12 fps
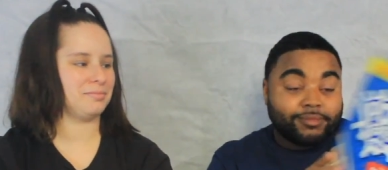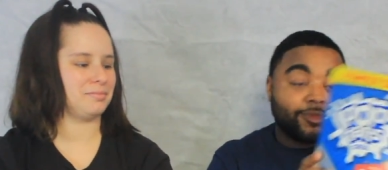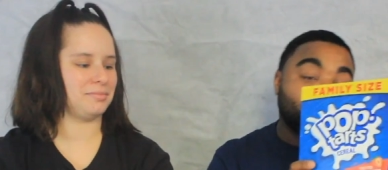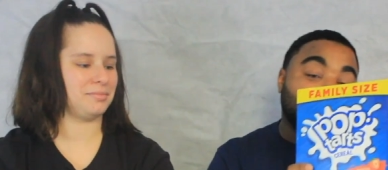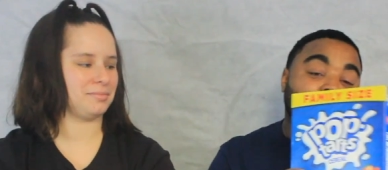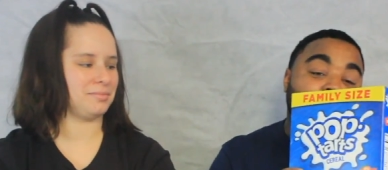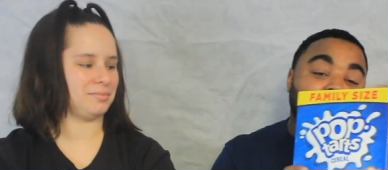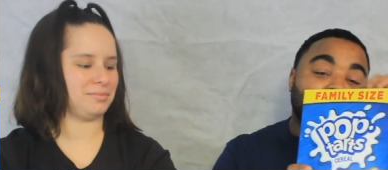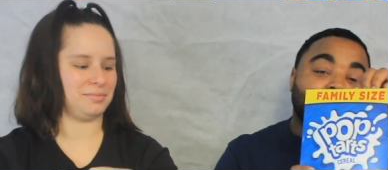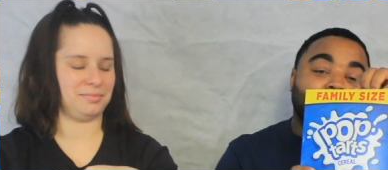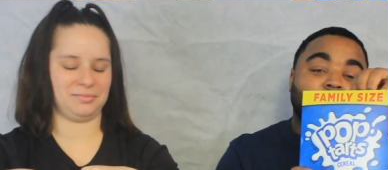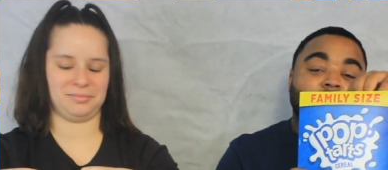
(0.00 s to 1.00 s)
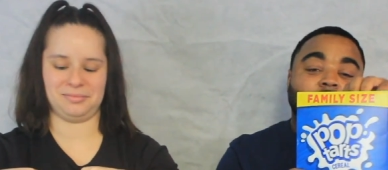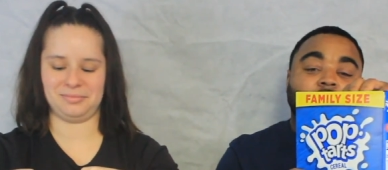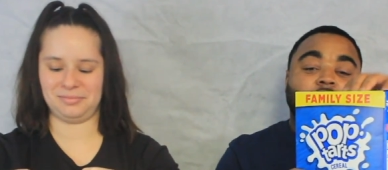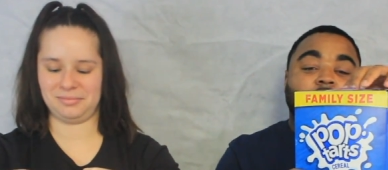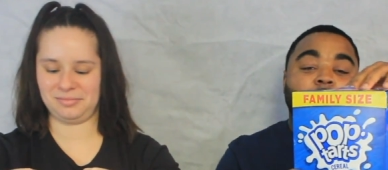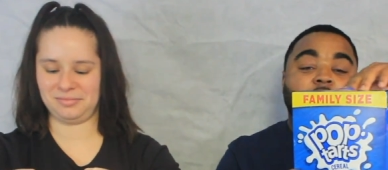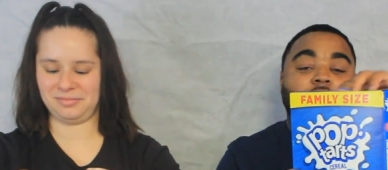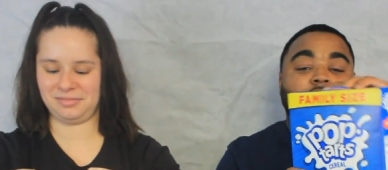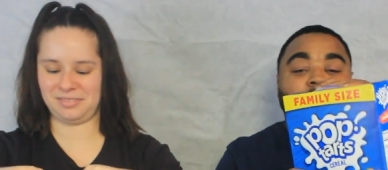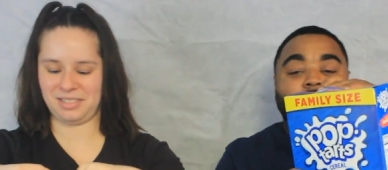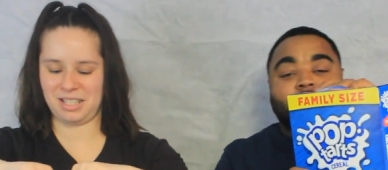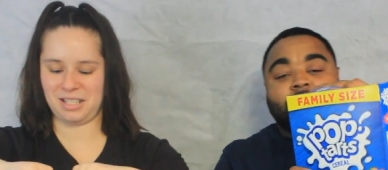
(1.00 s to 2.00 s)
Speaker 1: Let's uh, let's try them out.
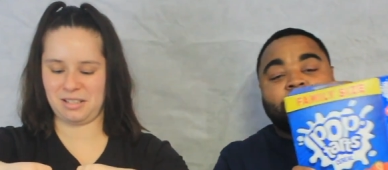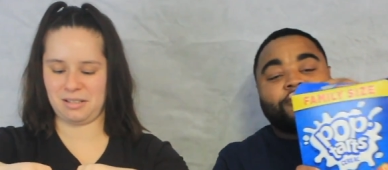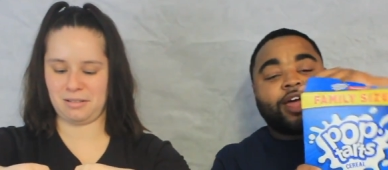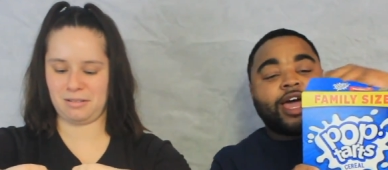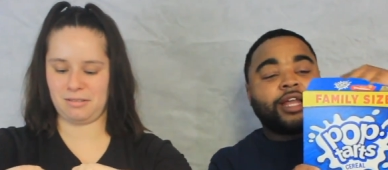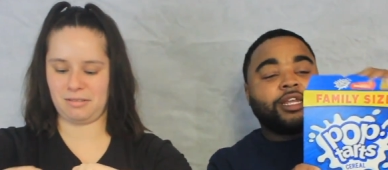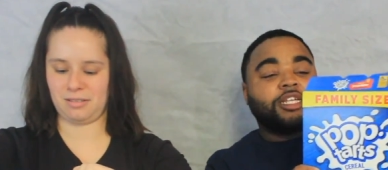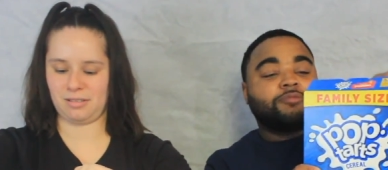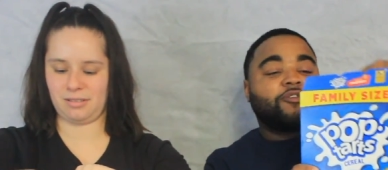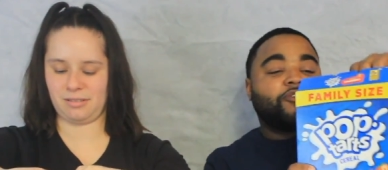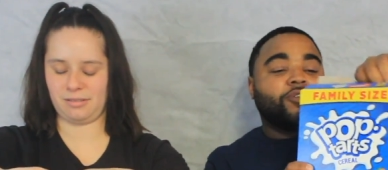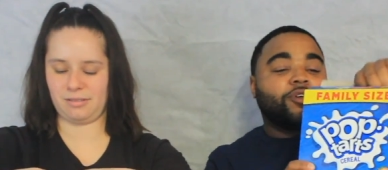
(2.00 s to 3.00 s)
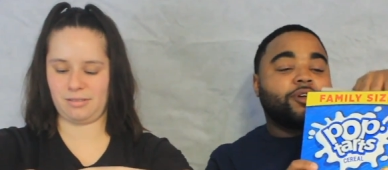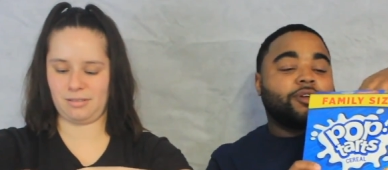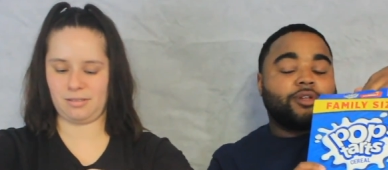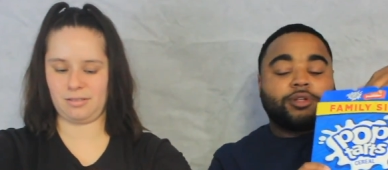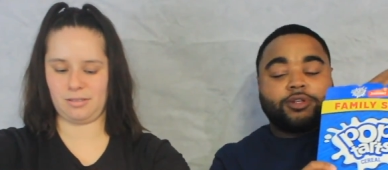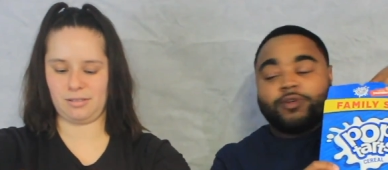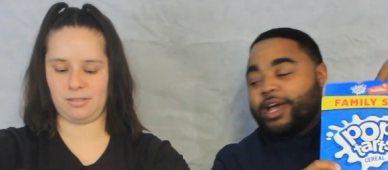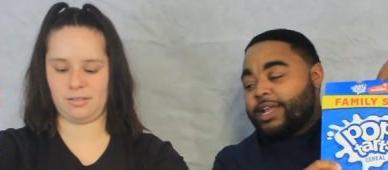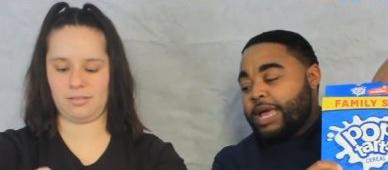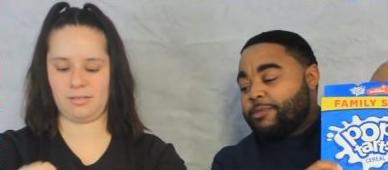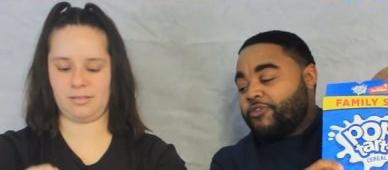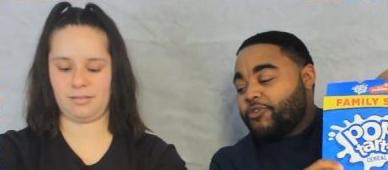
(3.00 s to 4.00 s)
I never had these before. You had
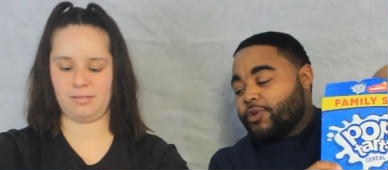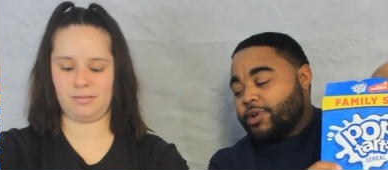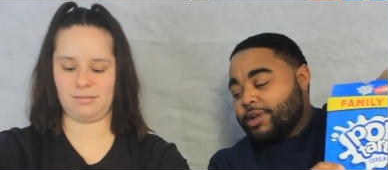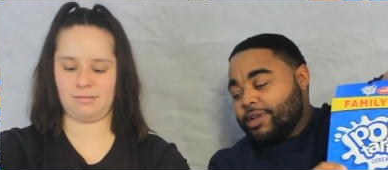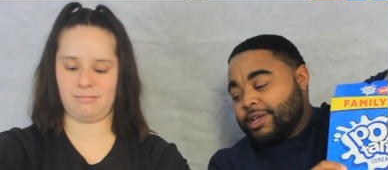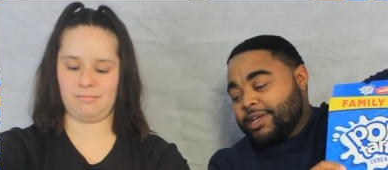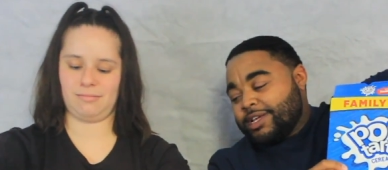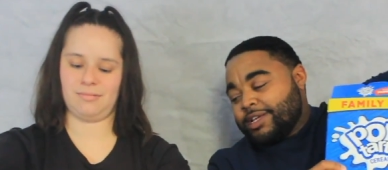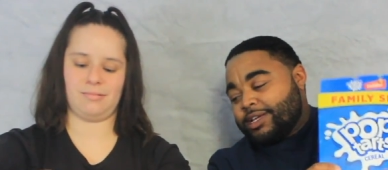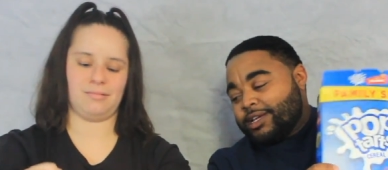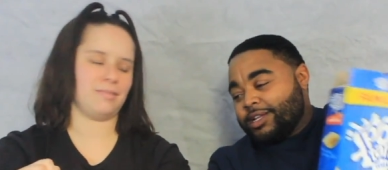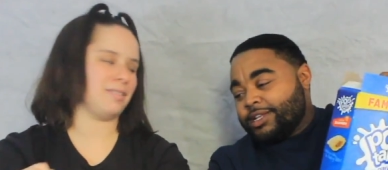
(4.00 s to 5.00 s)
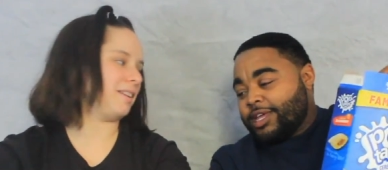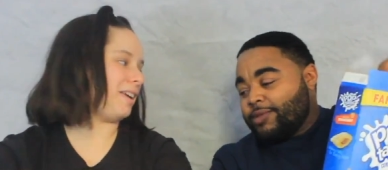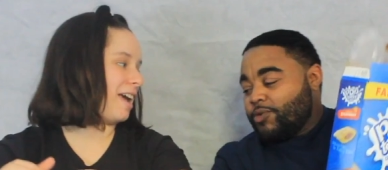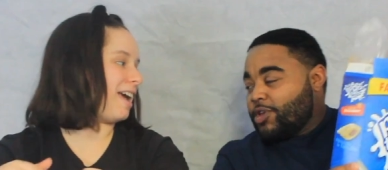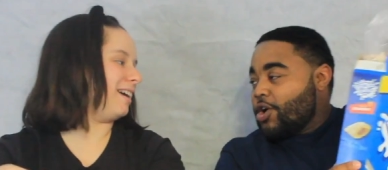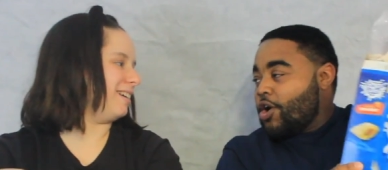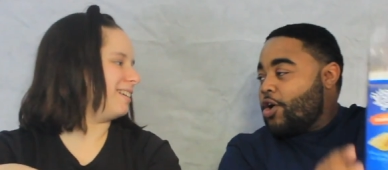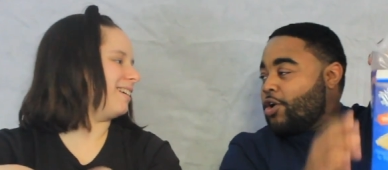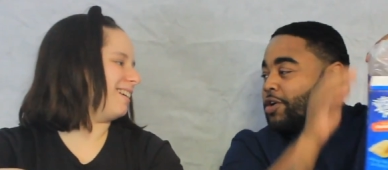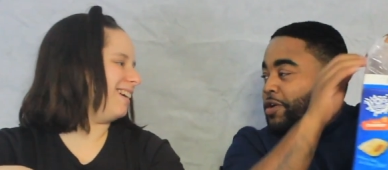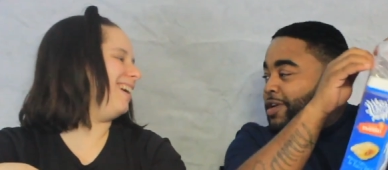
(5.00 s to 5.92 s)
that before? Didn't yeah. y'all?